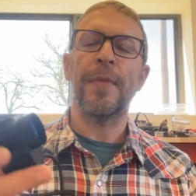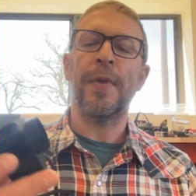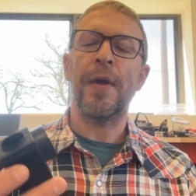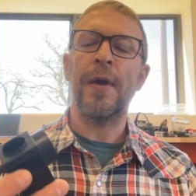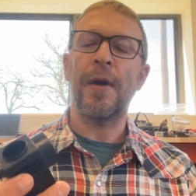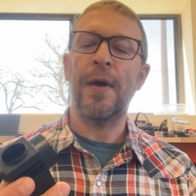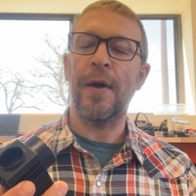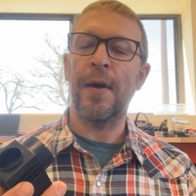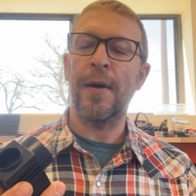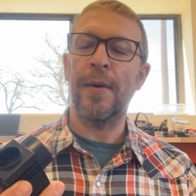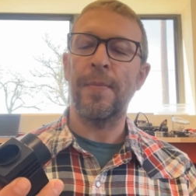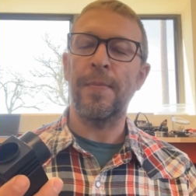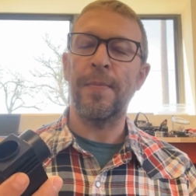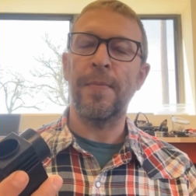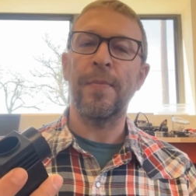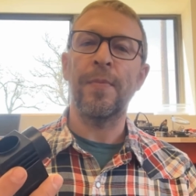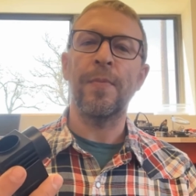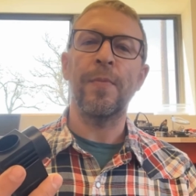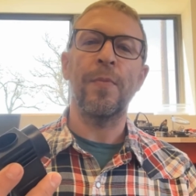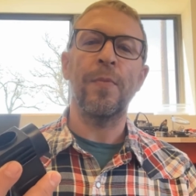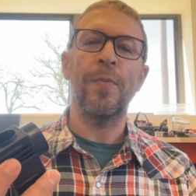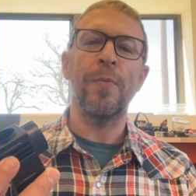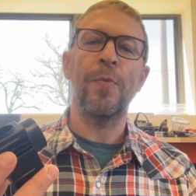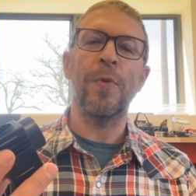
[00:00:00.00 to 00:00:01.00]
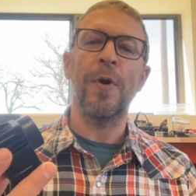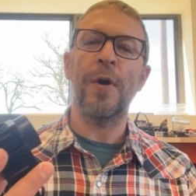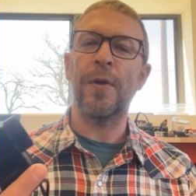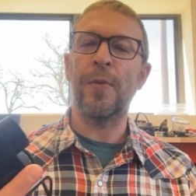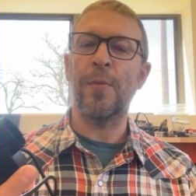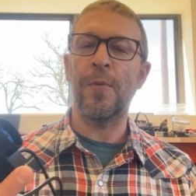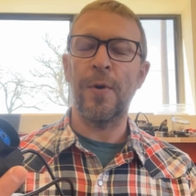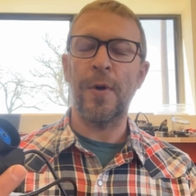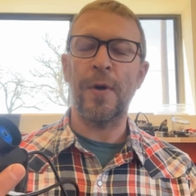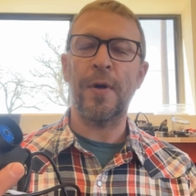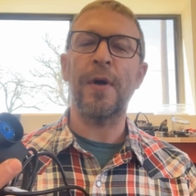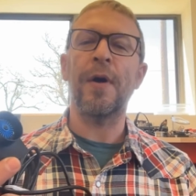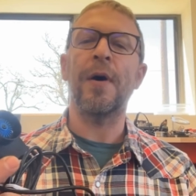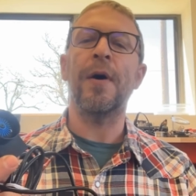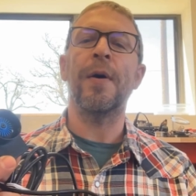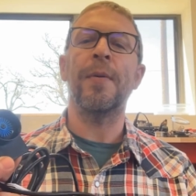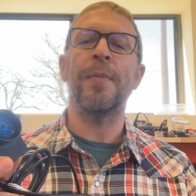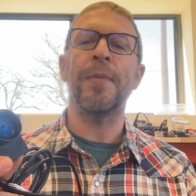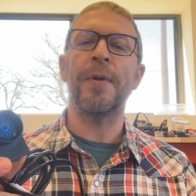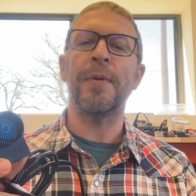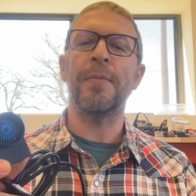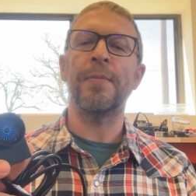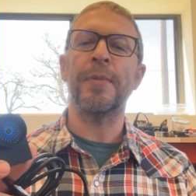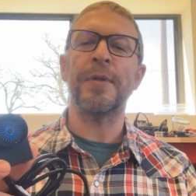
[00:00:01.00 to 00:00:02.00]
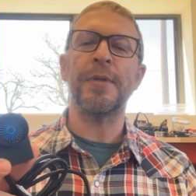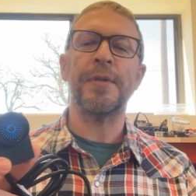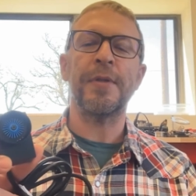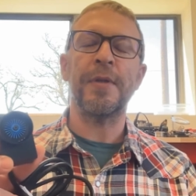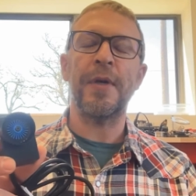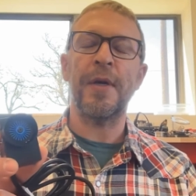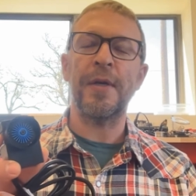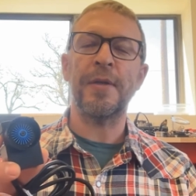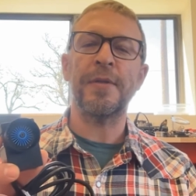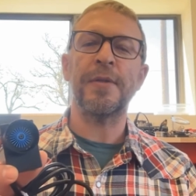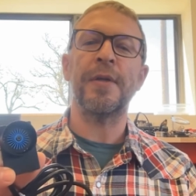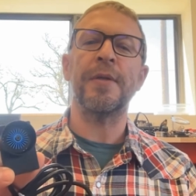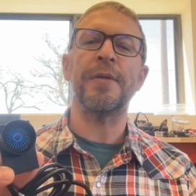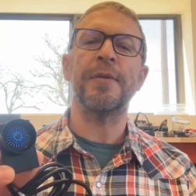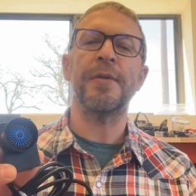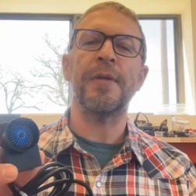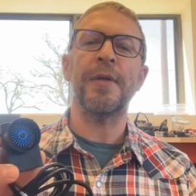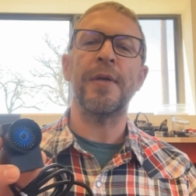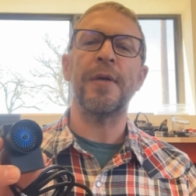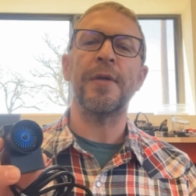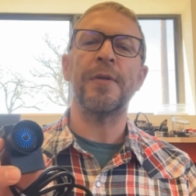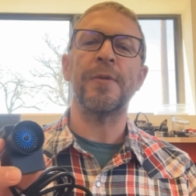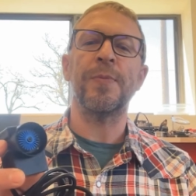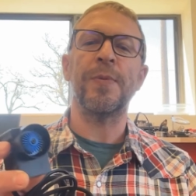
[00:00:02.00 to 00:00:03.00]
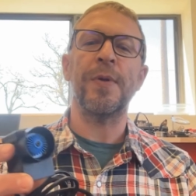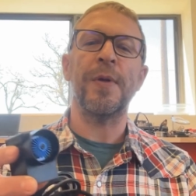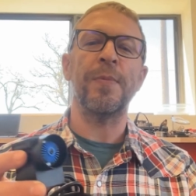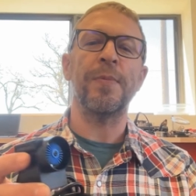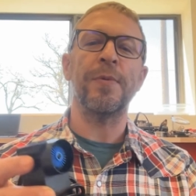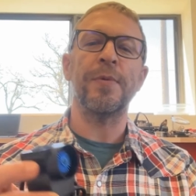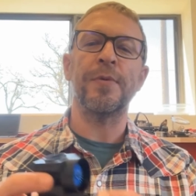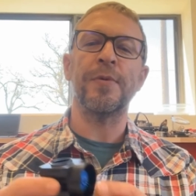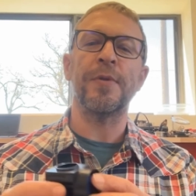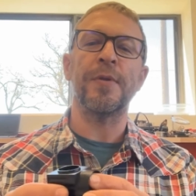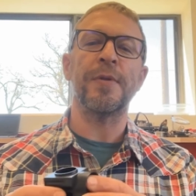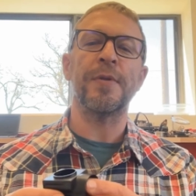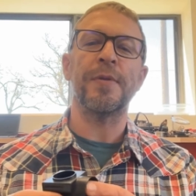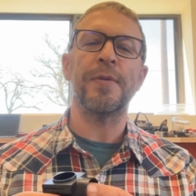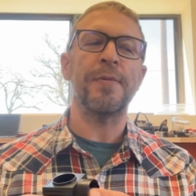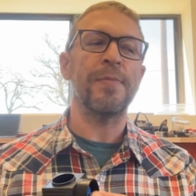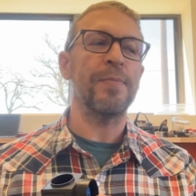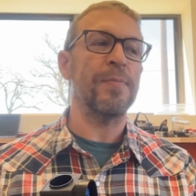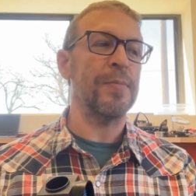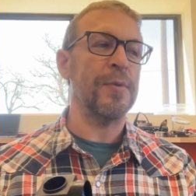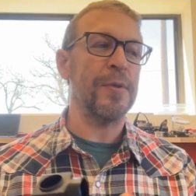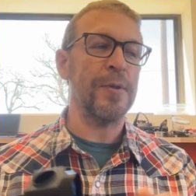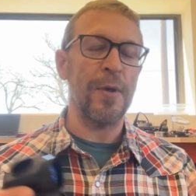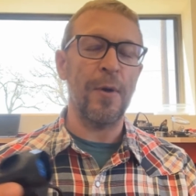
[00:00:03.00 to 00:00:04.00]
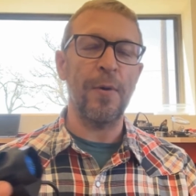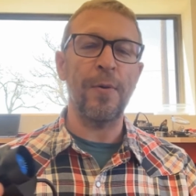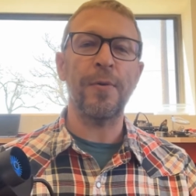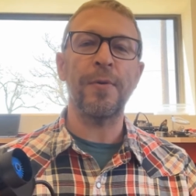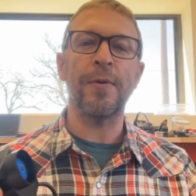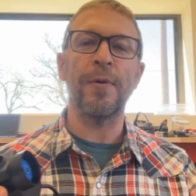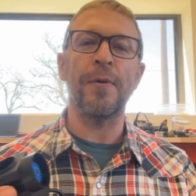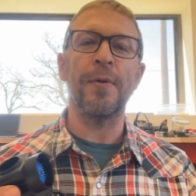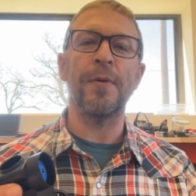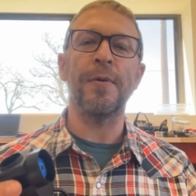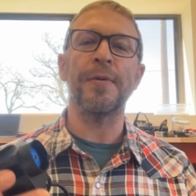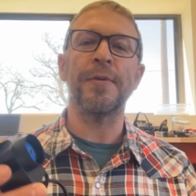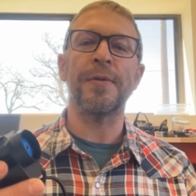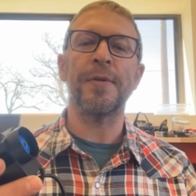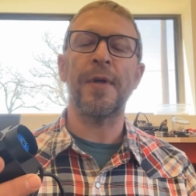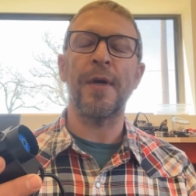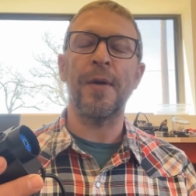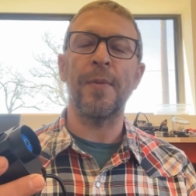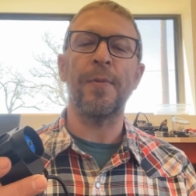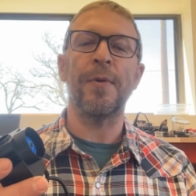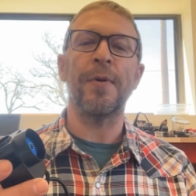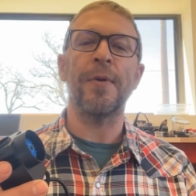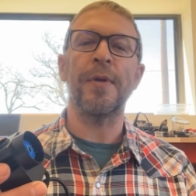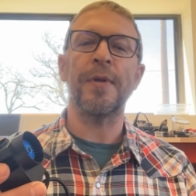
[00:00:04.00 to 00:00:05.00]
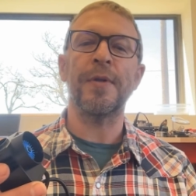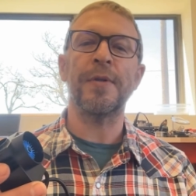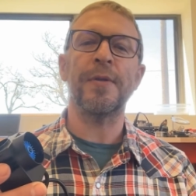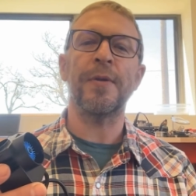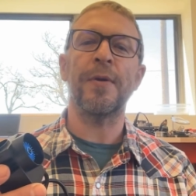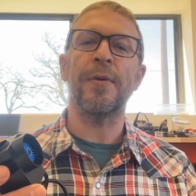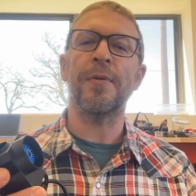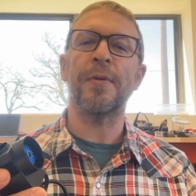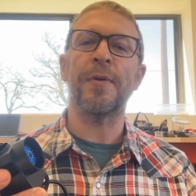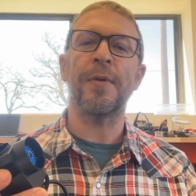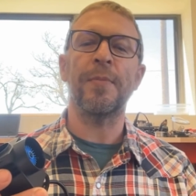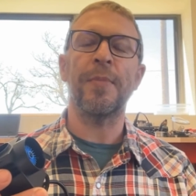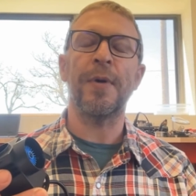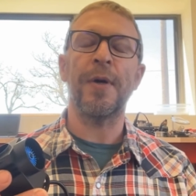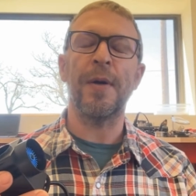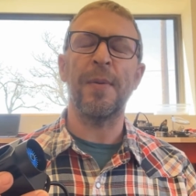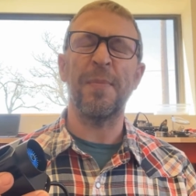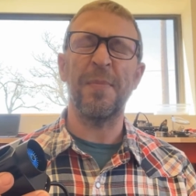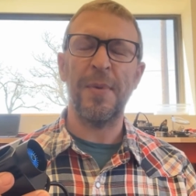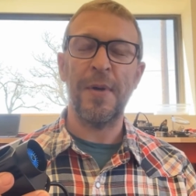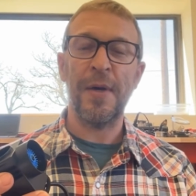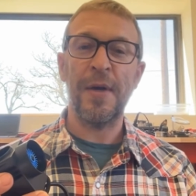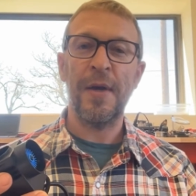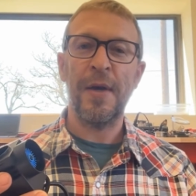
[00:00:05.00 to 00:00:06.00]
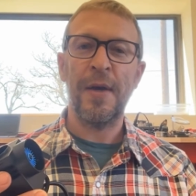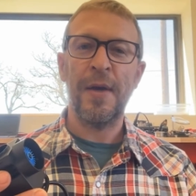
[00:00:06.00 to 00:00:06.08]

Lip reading: One of the more common mistakes I see is people just soak the whole skimmer, they soak the pump.